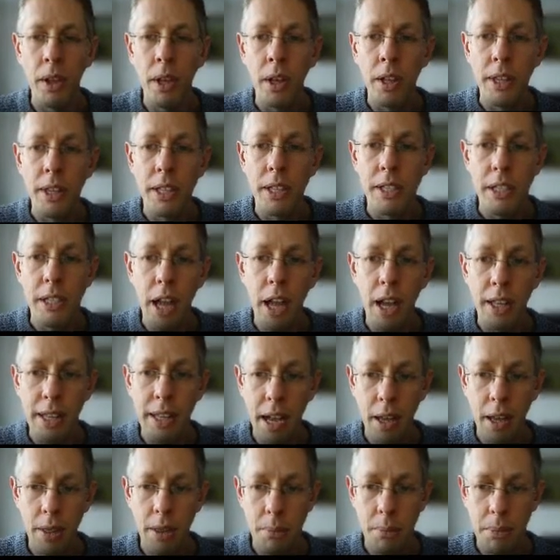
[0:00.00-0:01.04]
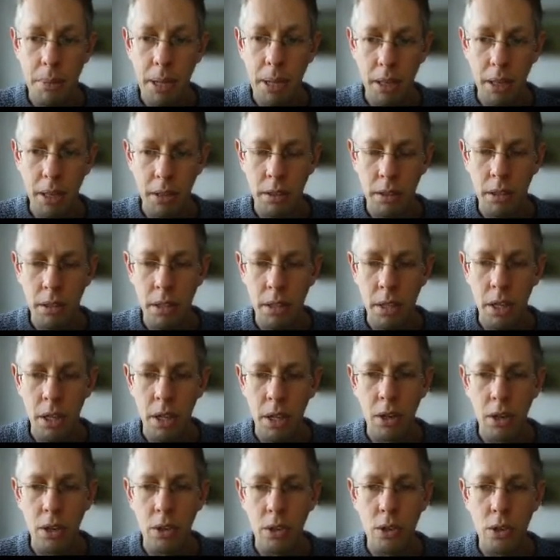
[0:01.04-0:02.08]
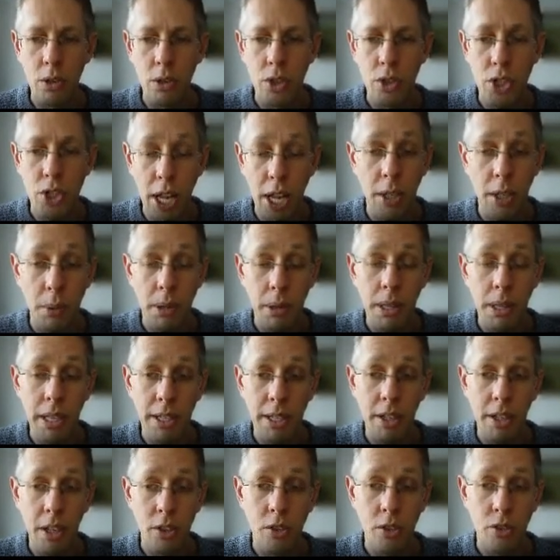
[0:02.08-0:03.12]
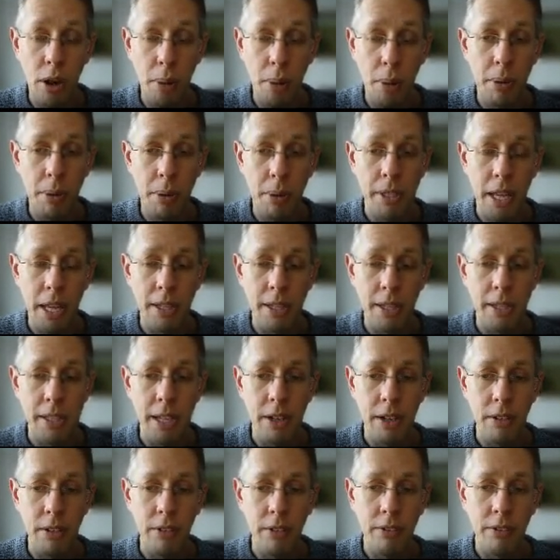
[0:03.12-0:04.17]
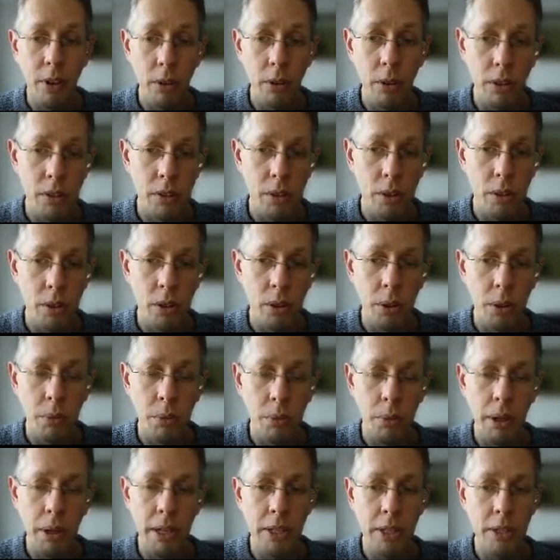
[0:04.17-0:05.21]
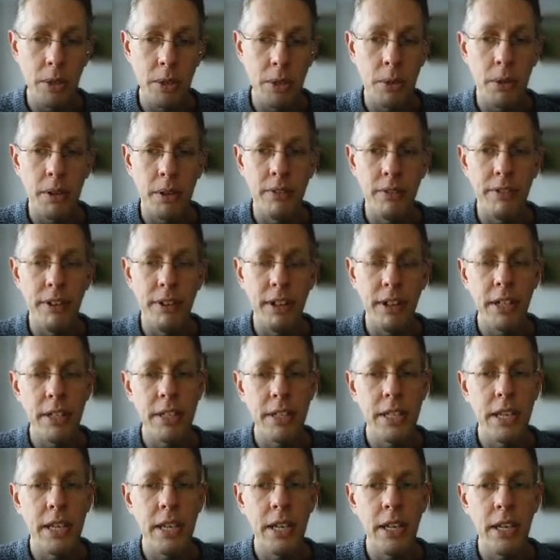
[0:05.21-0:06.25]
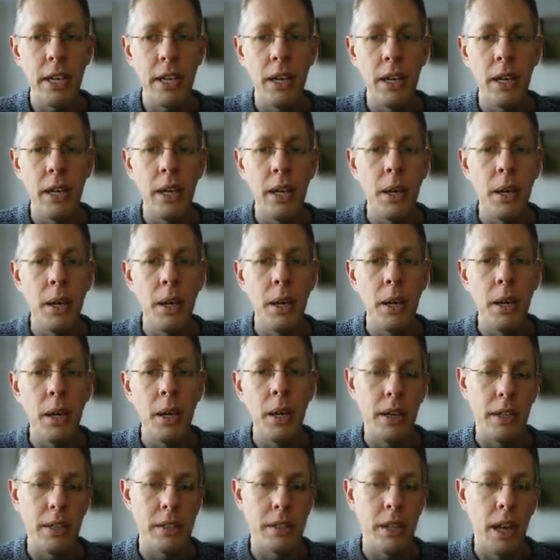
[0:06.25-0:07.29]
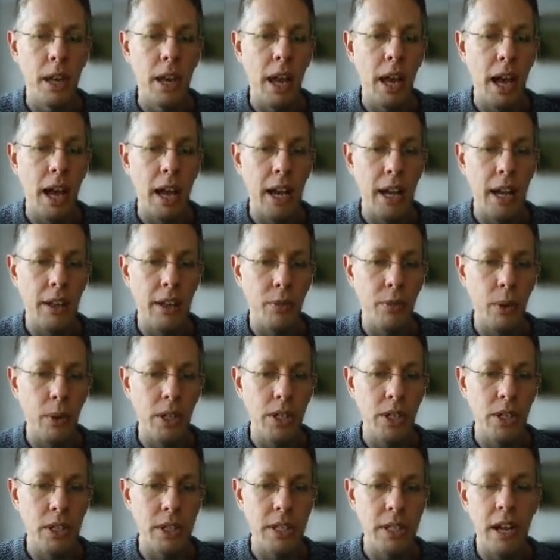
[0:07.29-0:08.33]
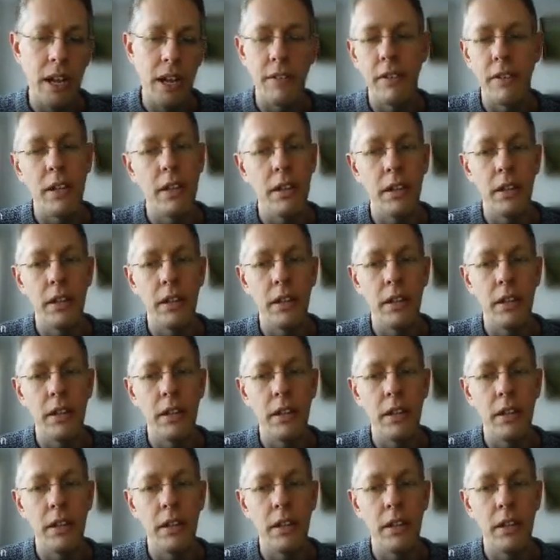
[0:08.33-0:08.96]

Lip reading: line down the middle genuinely does represent 0 volts all the way to infinity, because if we just have a little look